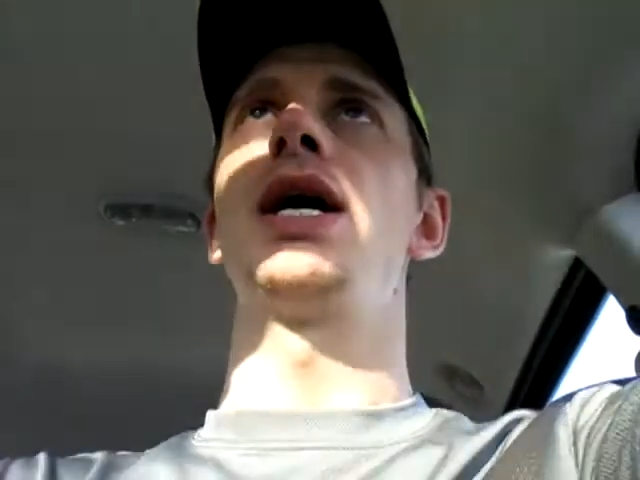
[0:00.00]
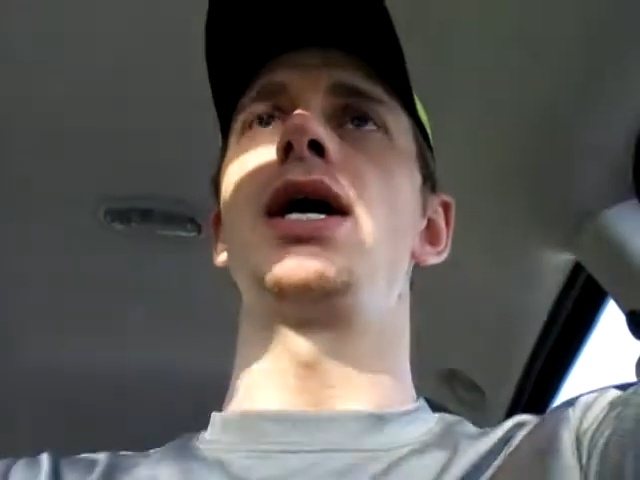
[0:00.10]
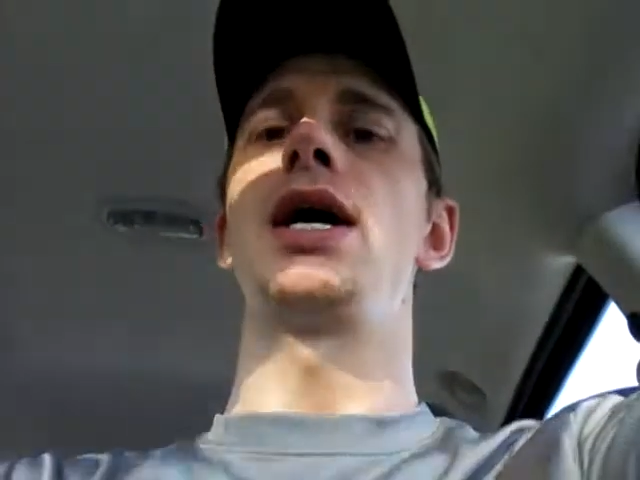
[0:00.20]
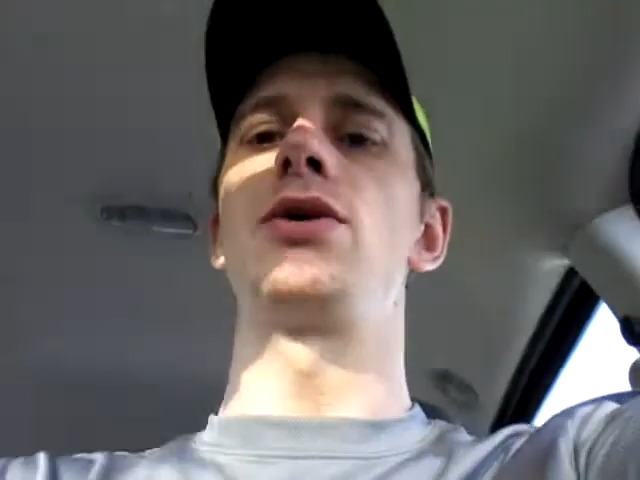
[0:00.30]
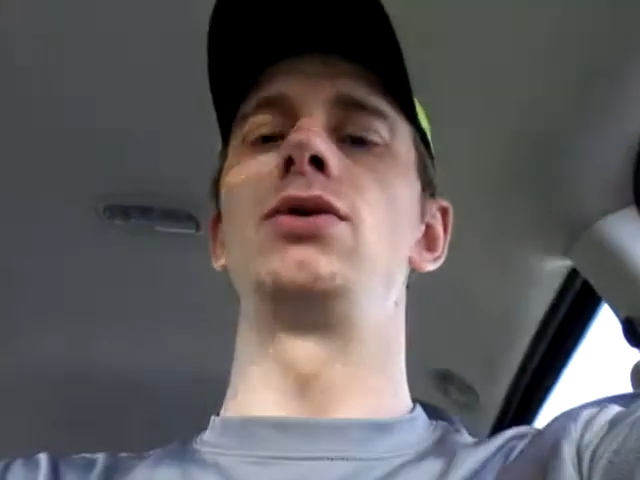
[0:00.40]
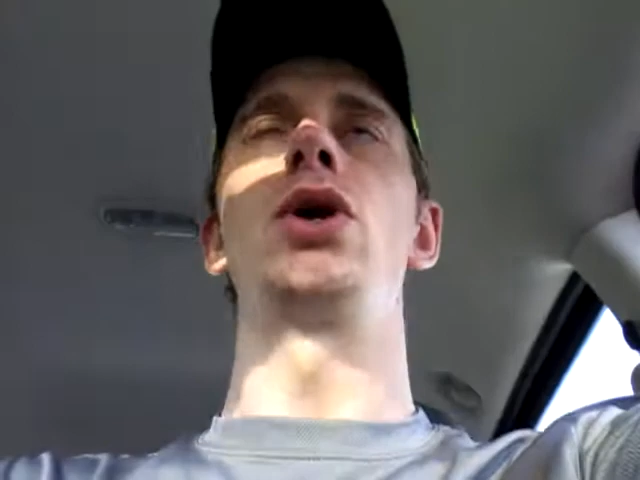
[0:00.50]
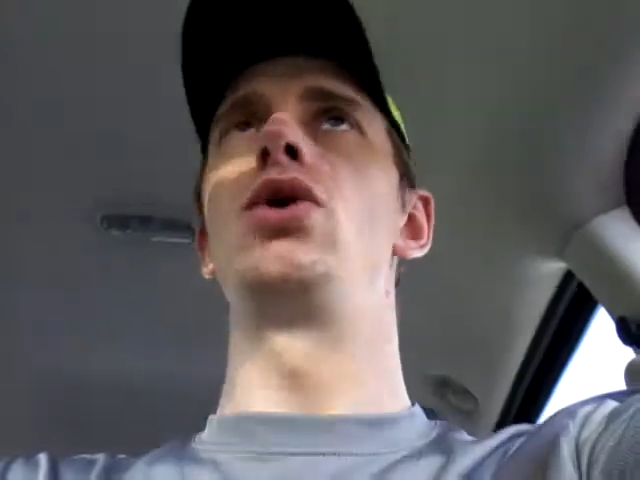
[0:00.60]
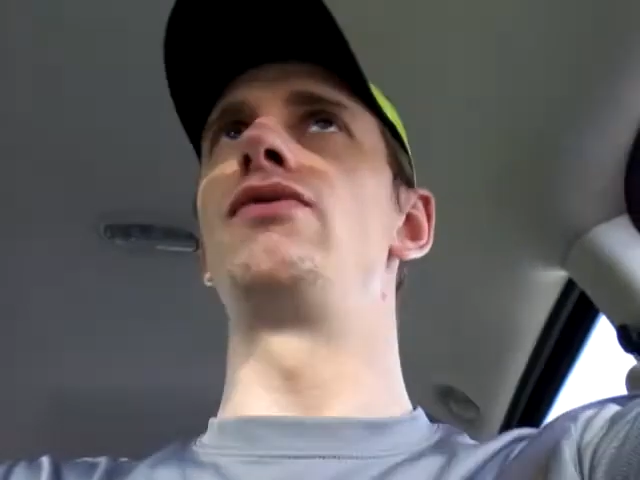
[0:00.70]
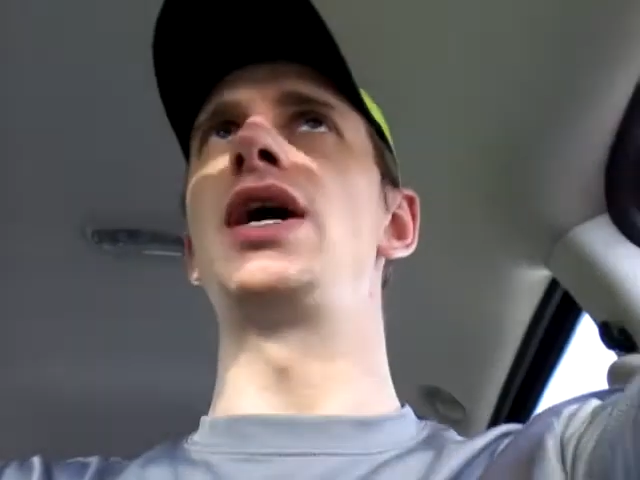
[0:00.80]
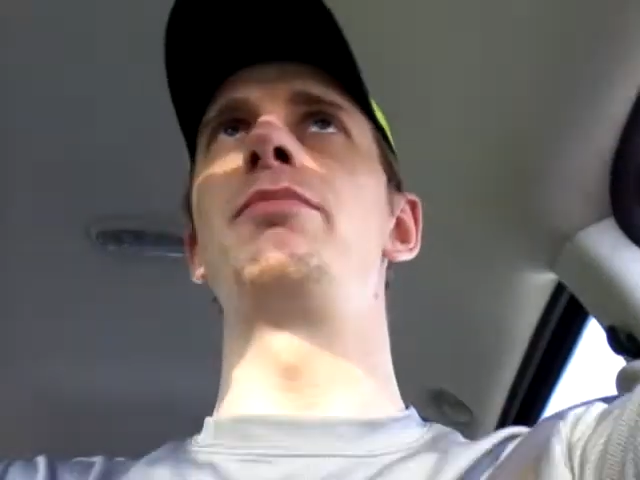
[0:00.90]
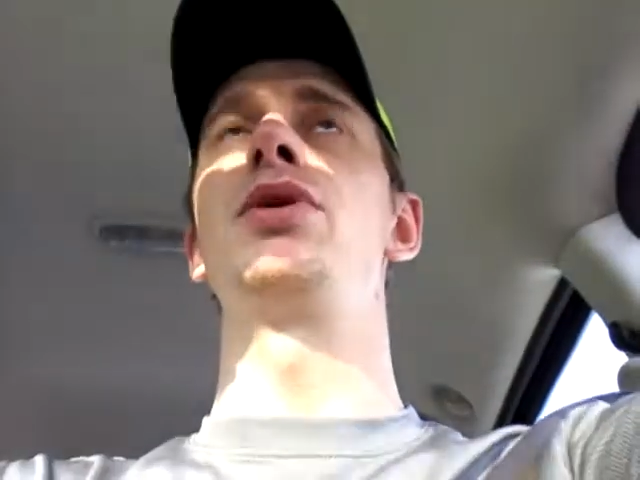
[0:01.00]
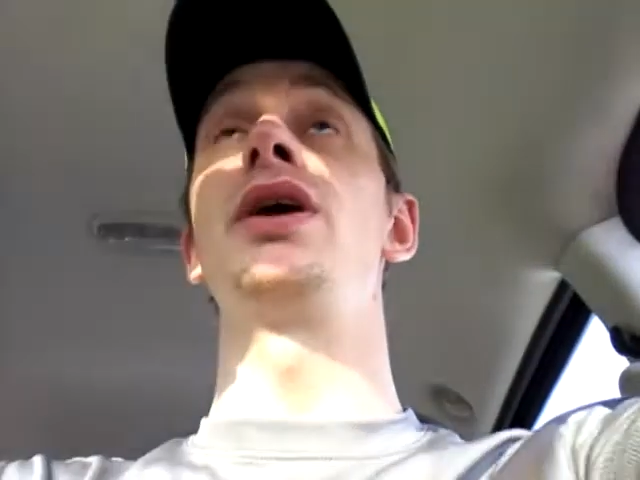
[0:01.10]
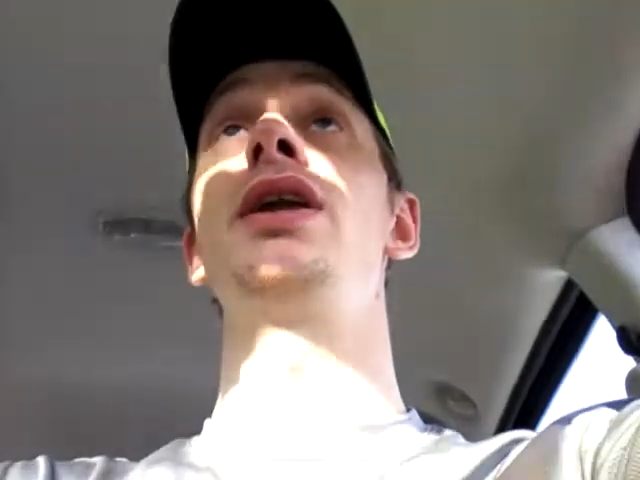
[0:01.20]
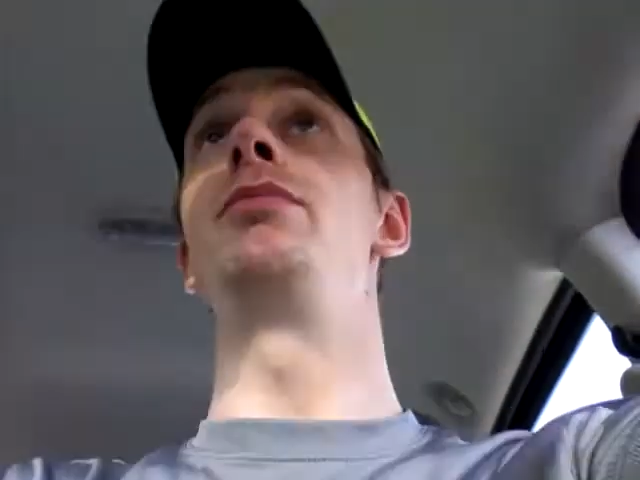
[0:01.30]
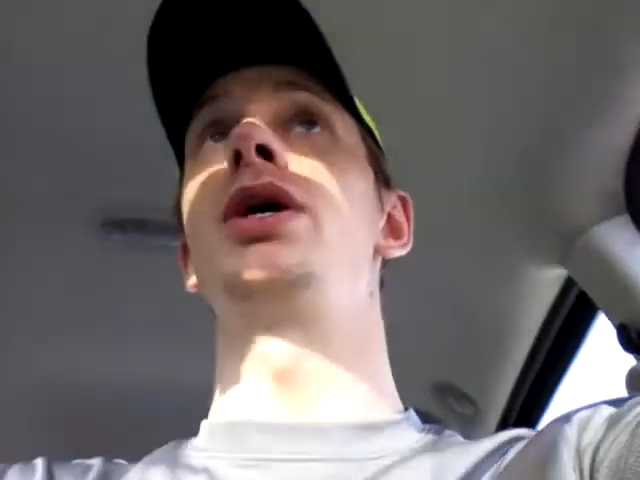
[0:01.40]
I don't know if I'd put
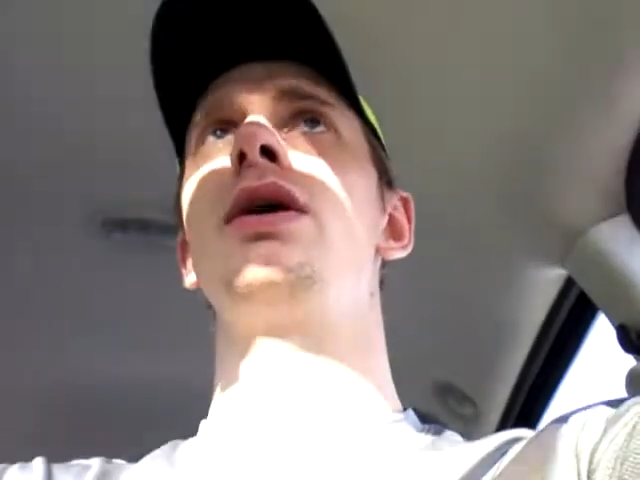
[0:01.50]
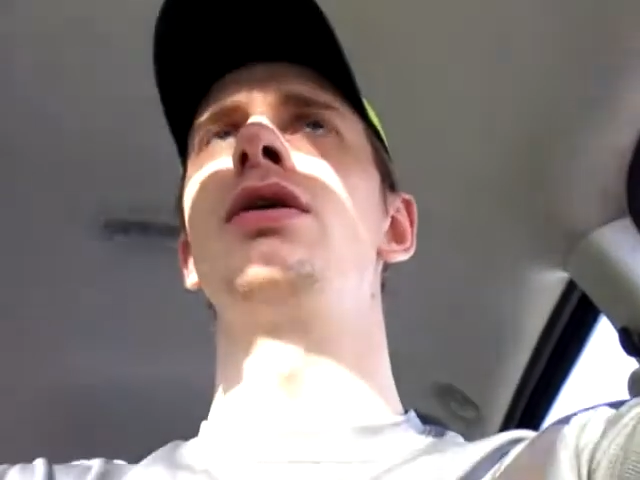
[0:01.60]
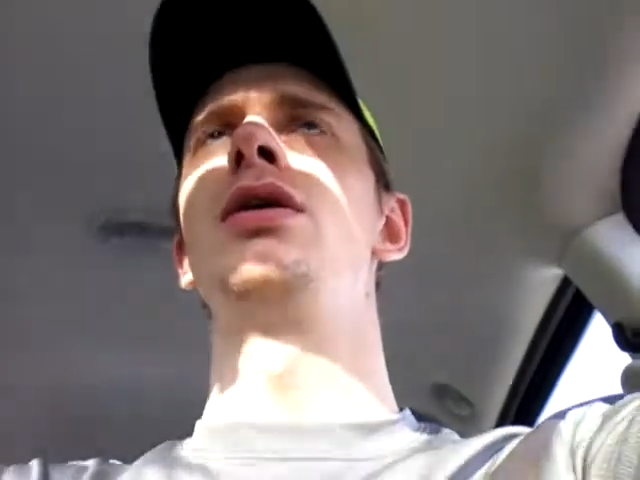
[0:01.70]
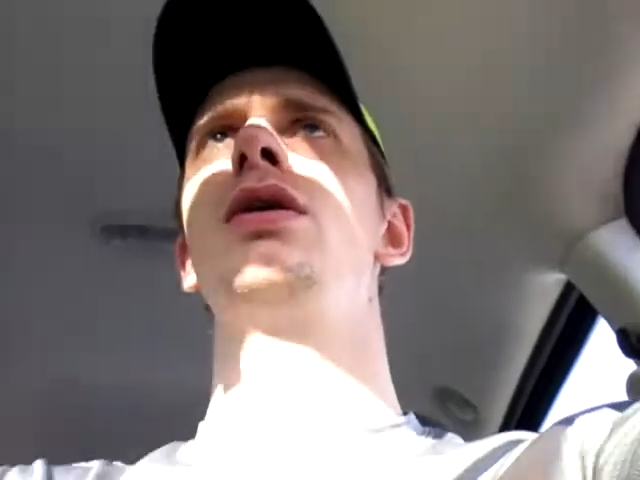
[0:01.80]
anybody